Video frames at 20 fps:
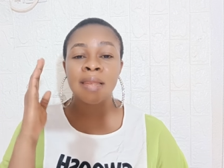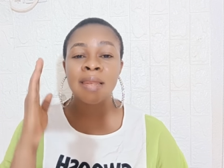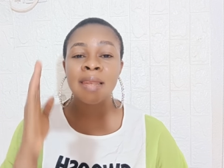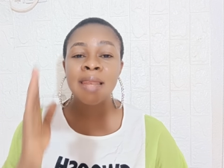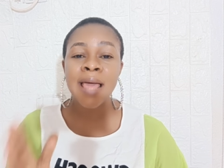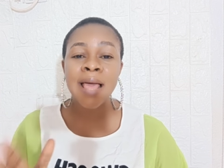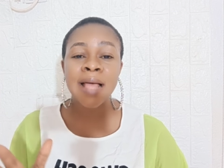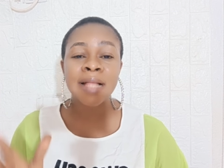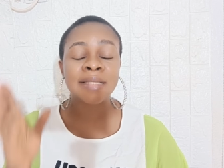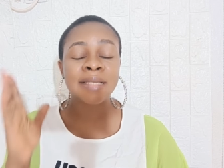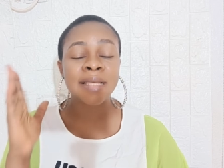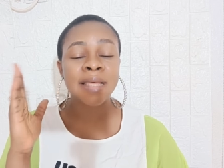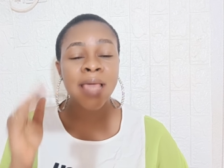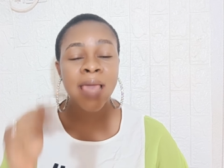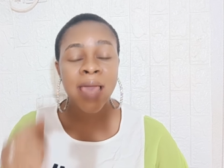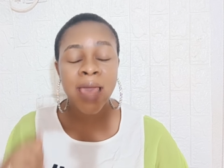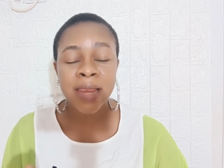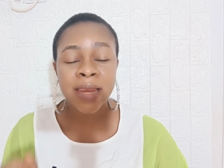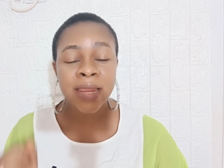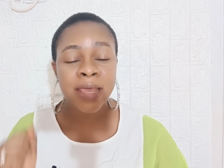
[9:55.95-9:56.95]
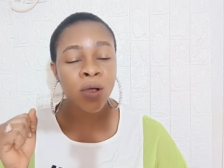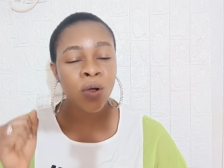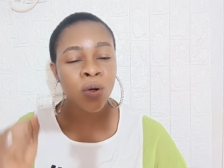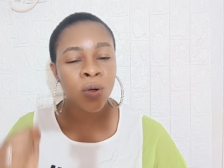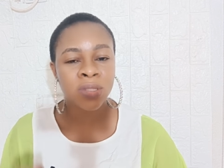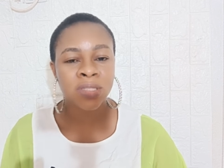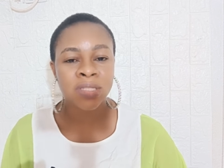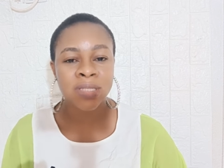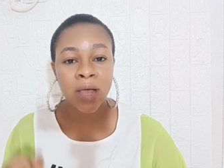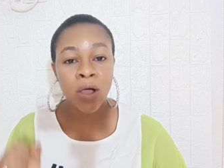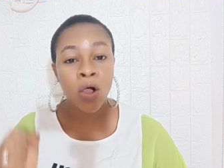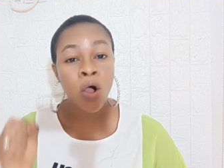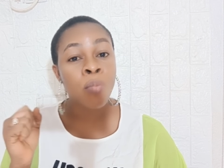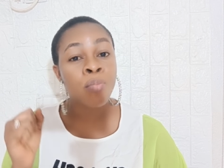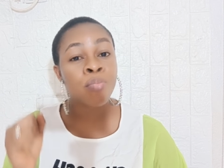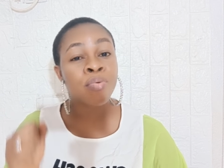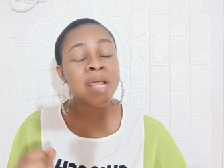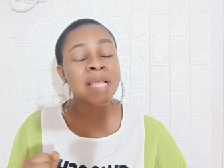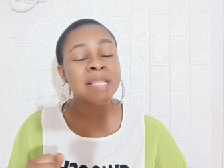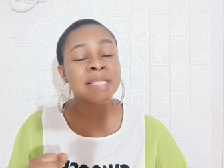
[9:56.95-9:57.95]
Let any altar
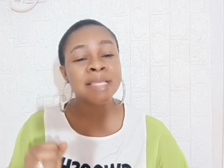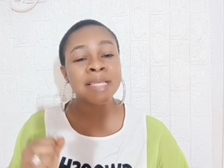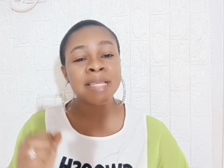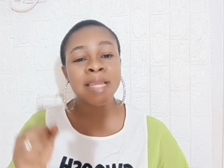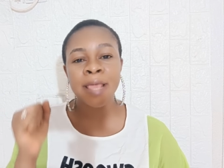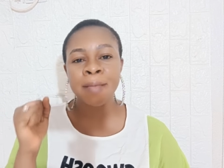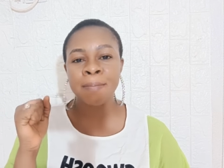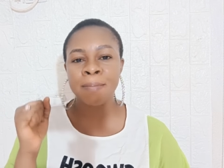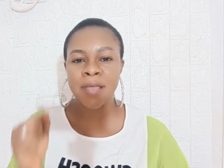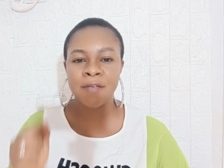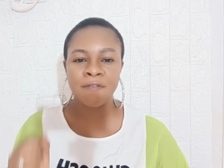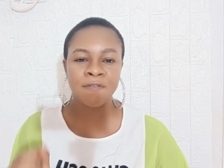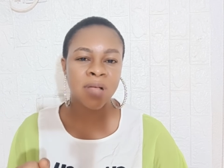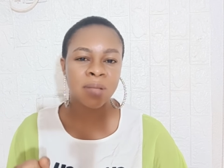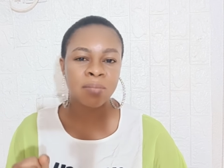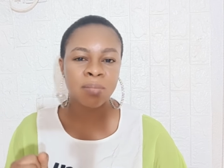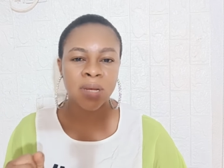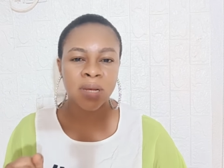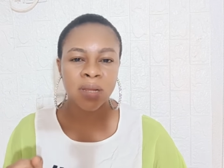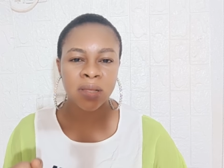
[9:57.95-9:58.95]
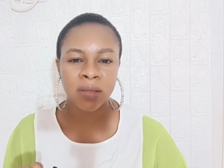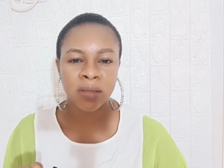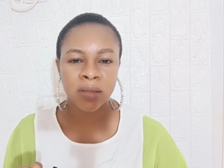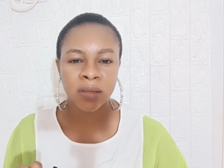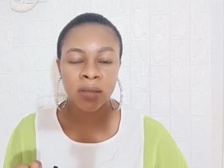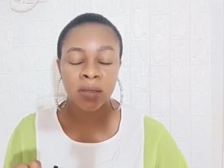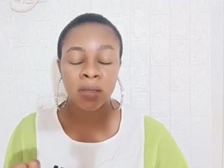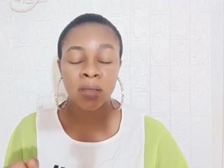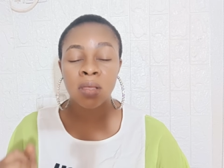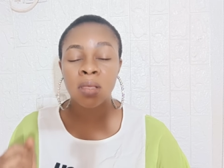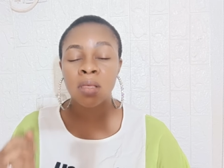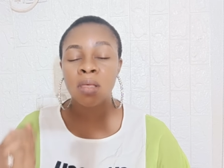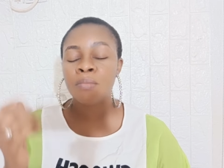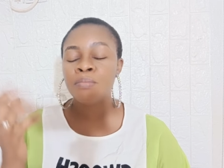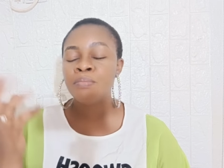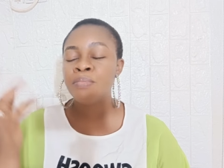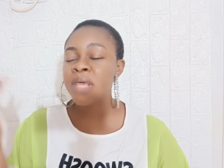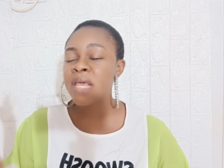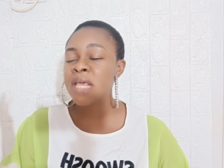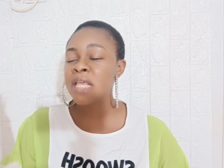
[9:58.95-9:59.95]
operating in my family,
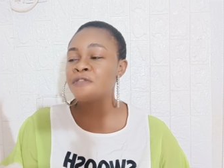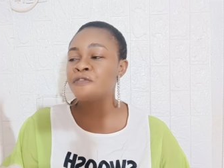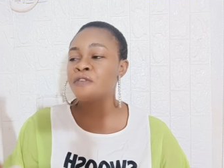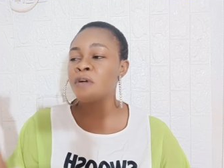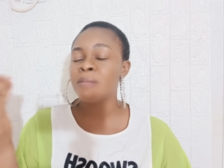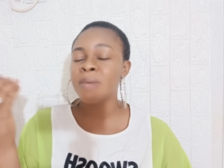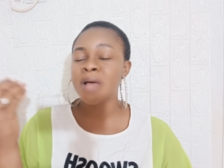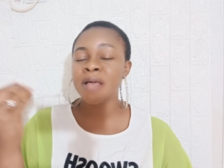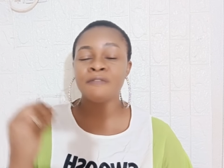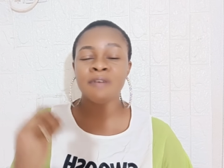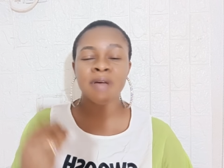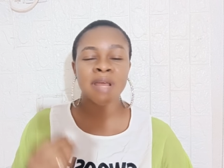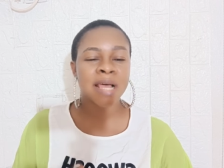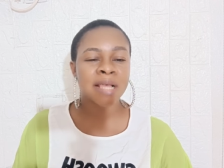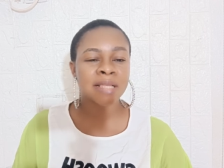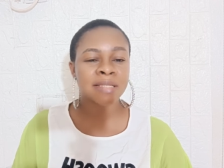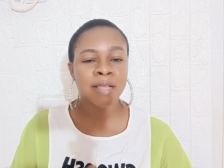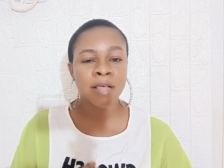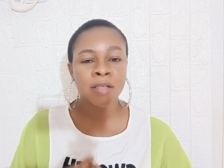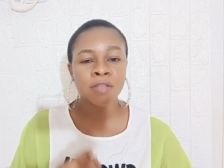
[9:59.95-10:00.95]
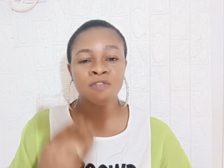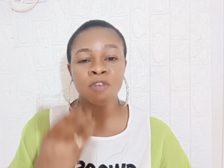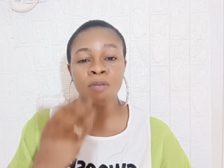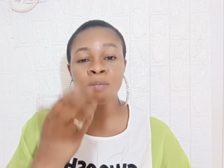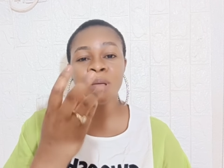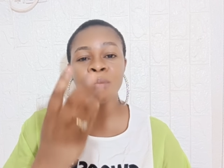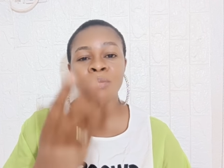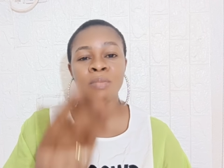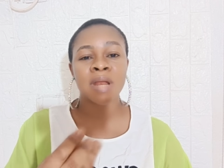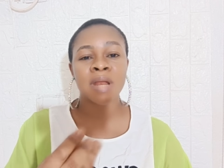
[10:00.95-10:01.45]
be it from my father's house, from my